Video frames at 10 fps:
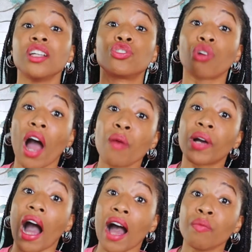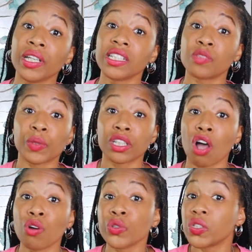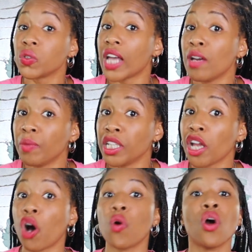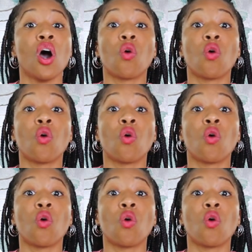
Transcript: Drop comments below to let me know